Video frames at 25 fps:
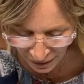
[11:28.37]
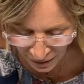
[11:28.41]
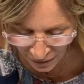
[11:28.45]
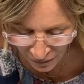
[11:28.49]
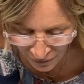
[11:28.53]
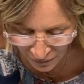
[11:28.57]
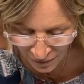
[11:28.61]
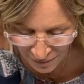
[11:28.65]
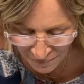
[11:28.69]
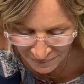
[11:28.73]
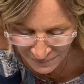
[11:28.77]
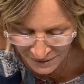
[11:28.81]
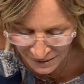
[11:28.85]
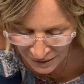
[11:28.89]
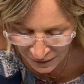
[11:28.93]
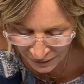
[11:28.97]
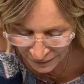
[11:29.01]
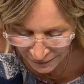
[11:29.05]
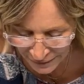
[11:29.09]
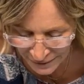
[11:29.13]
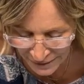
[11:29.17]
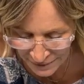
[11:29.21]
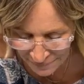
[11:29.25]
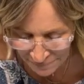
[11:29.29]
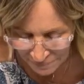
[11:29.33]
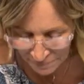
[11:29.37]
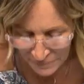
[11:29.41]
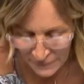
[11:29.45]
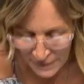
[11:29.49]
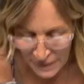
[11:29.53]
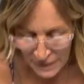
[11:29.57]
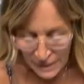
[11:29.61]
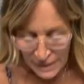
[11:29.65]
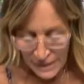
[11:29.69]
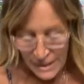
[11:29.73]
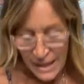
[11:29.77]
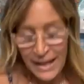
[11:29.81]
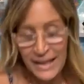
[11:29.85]
Oh, I'm sorry.
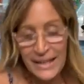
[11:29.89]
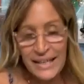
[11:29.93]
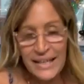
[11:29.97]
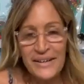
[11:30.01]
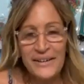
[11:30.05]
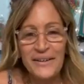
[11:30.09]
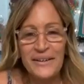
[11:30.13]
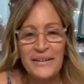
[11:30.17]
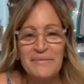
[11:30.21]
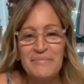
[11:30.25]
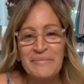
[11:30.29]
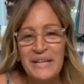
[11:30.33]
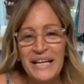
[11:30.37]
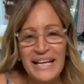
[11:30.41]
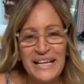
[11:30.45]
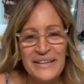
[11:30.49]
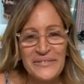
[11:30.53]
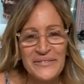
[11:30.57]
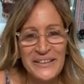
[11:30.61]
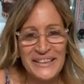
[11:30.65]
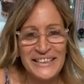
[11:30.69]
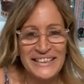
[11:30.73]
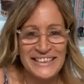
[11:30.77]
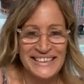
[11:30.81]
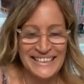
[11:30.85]
Hi, Kara, I'm live.